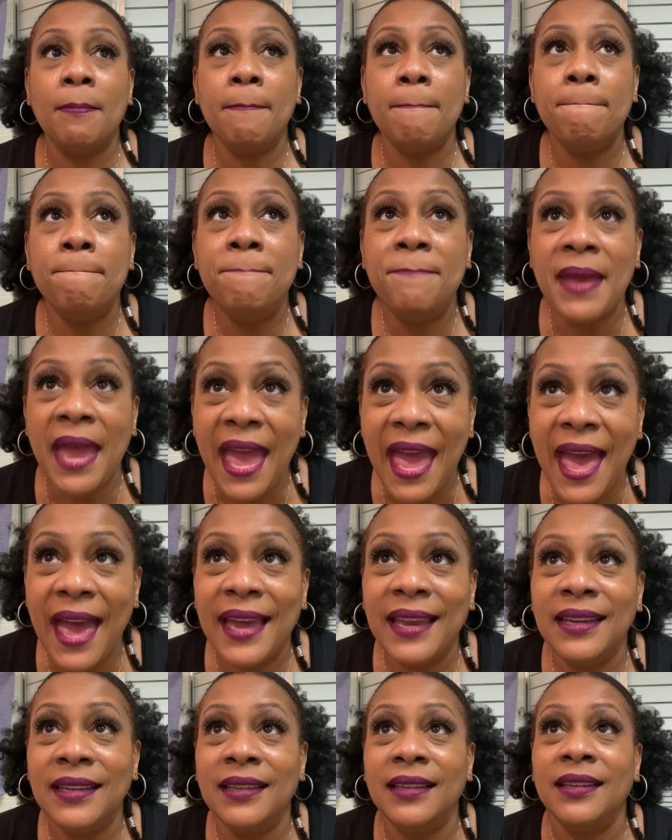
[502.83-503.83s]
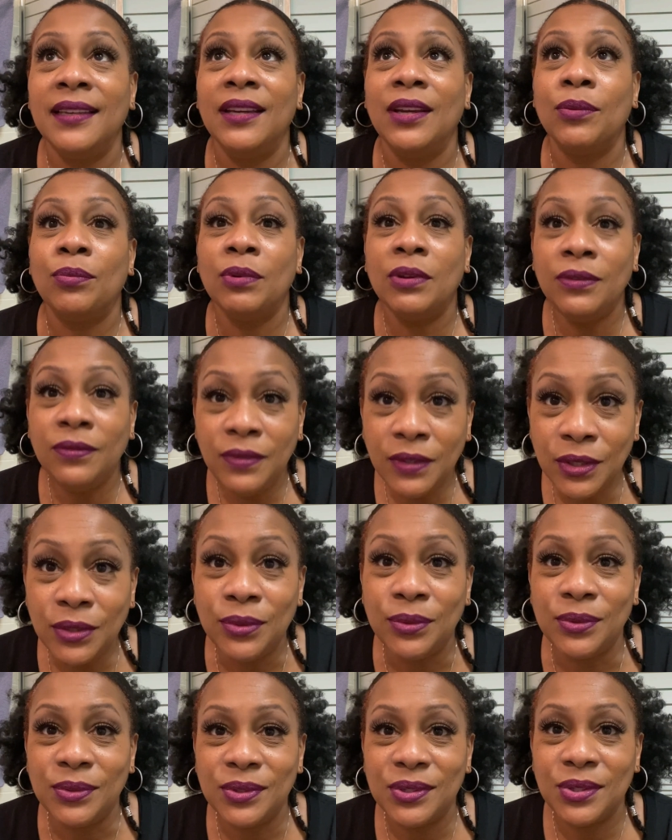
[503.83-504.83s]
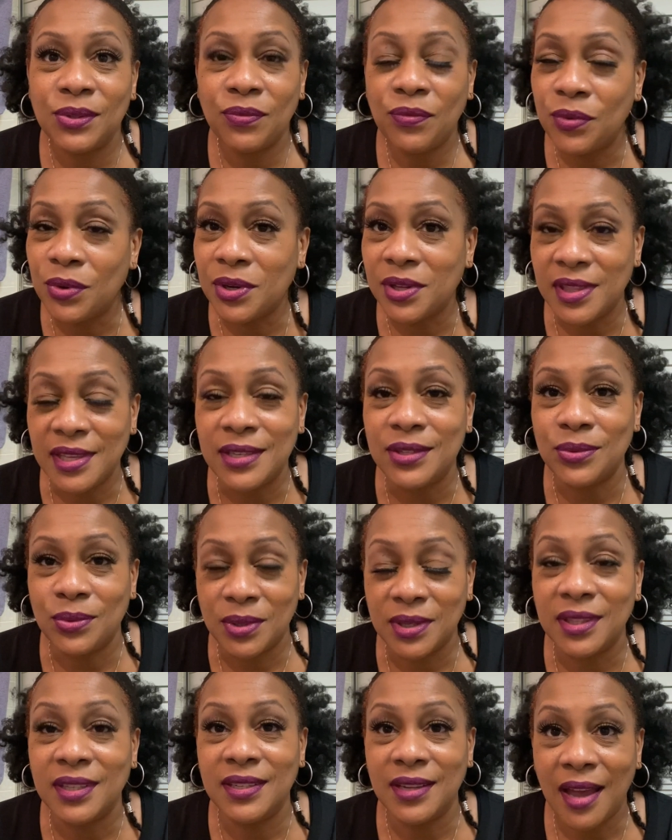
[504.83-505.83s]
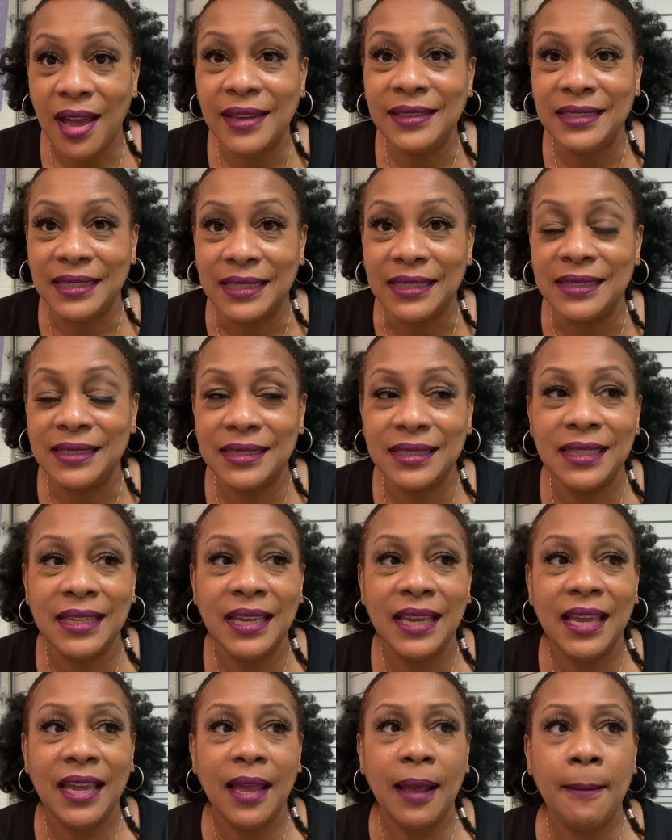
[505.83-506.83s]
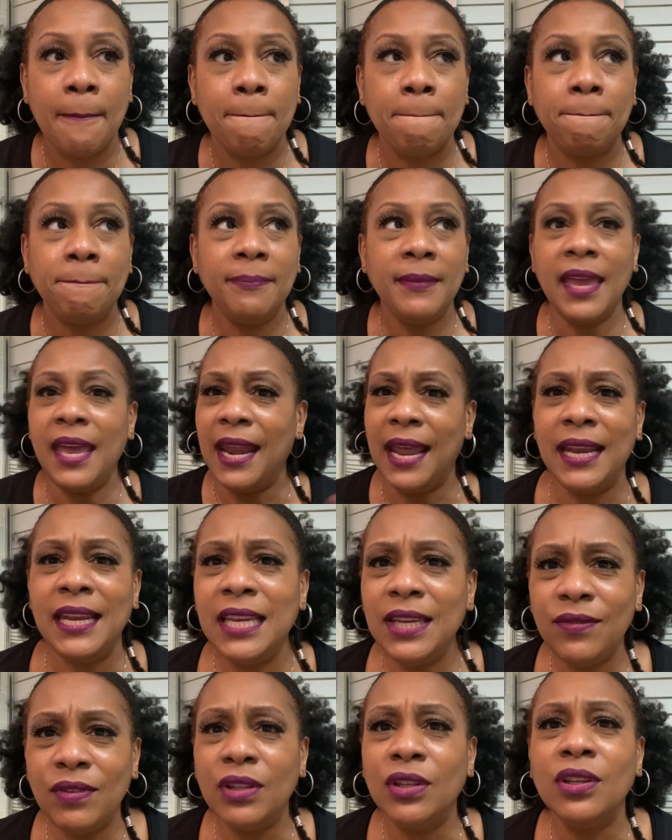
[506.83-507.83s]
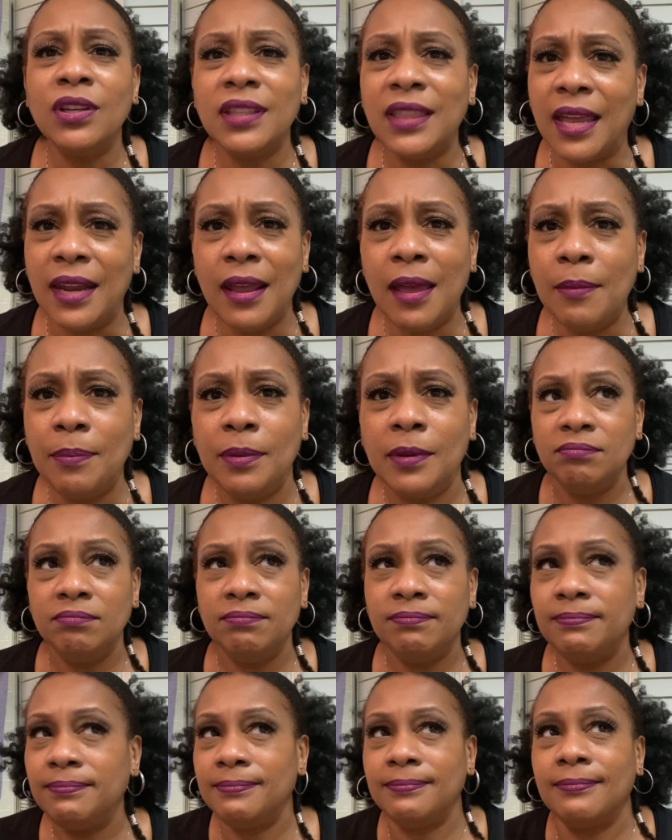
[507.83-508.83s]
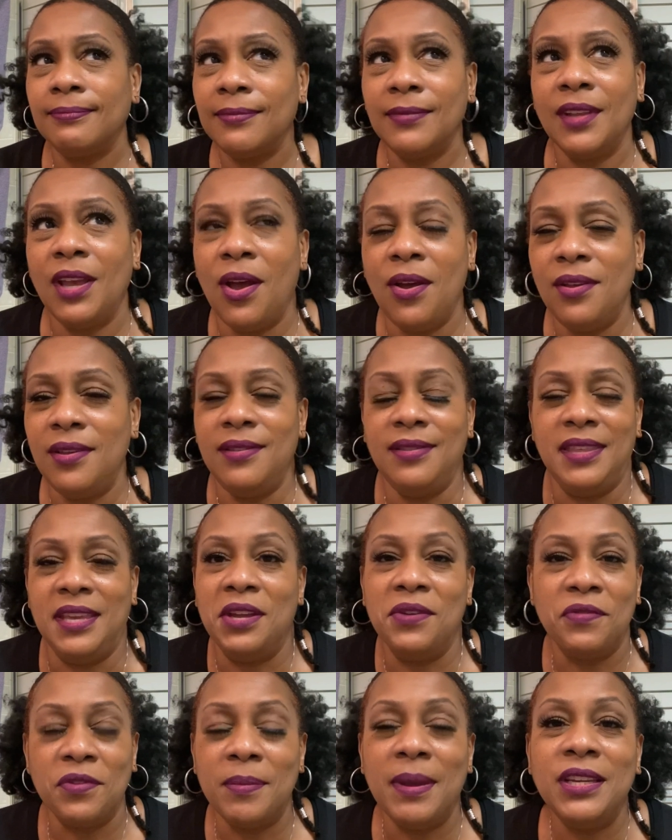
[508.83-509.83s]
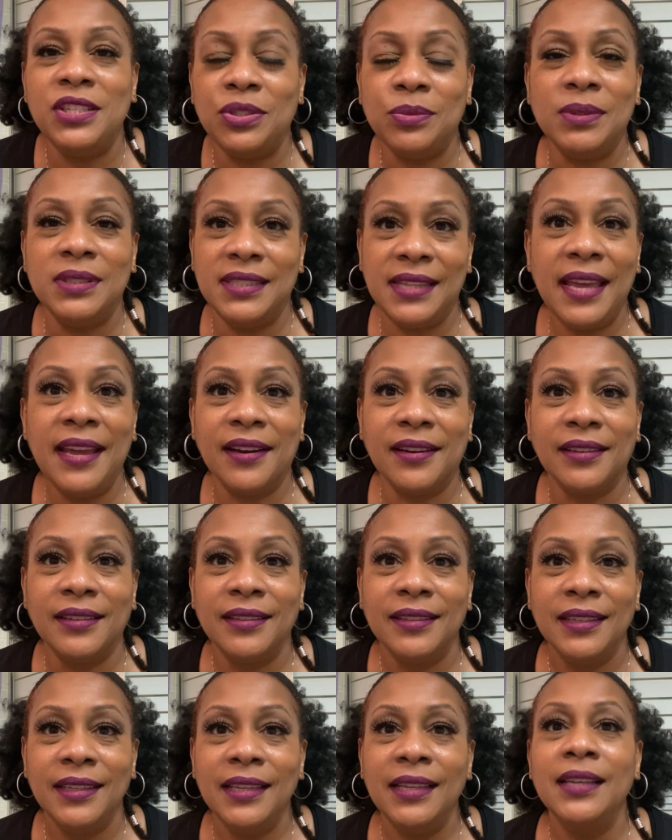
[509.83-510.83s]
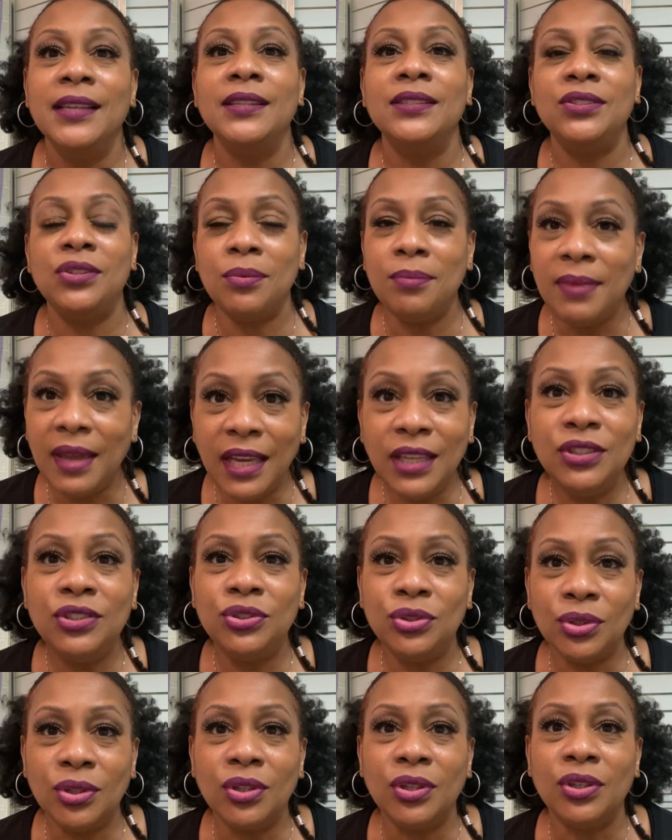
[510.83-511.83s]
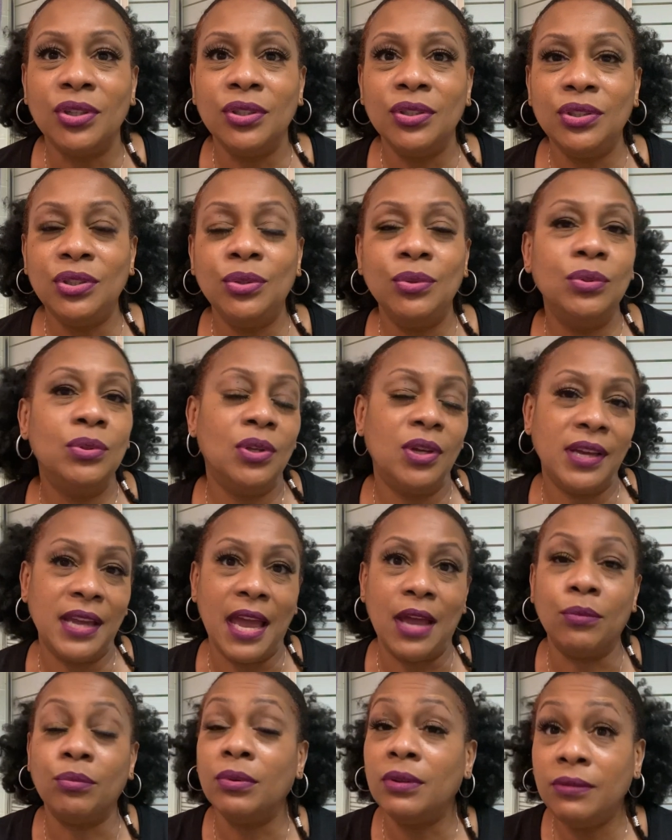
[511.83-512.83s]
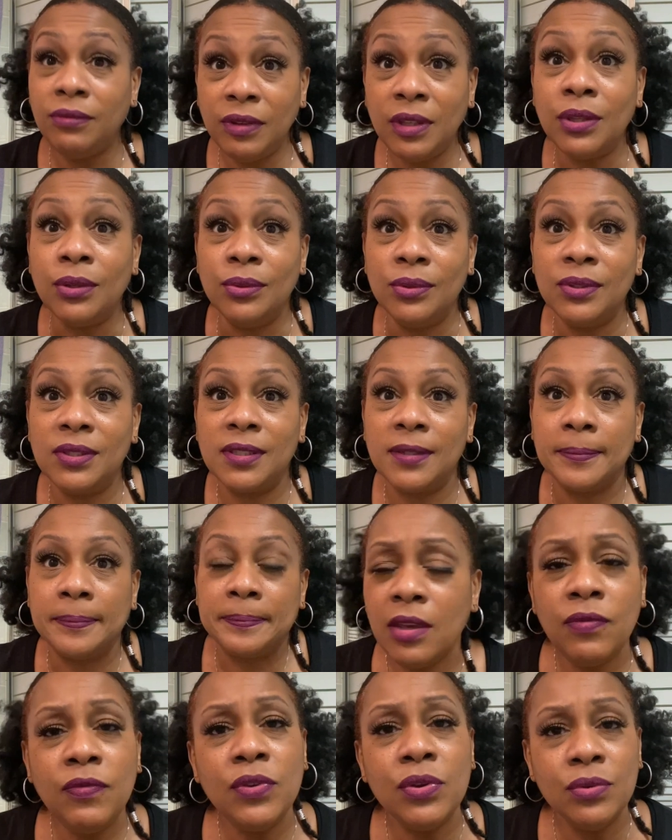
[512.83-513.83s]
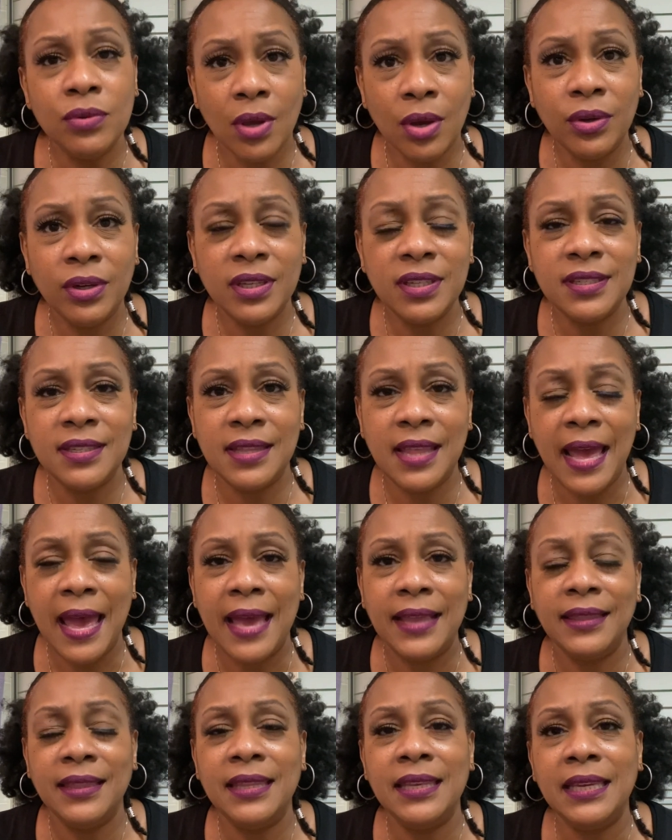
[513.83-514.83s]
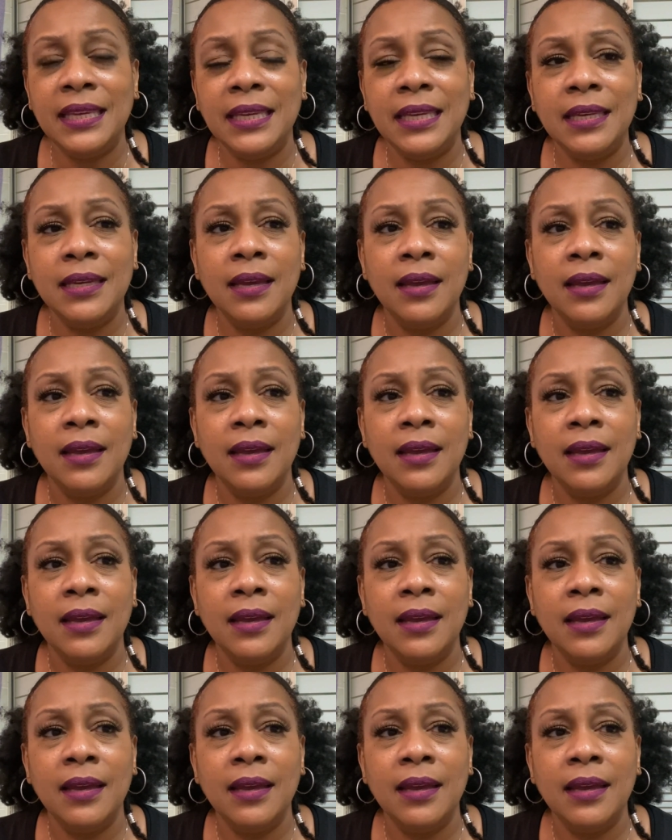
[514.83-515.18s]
bad reviews for this orthodontist and I didn't even look that up. The information was there. So make sure you look at reviews. If you notice that the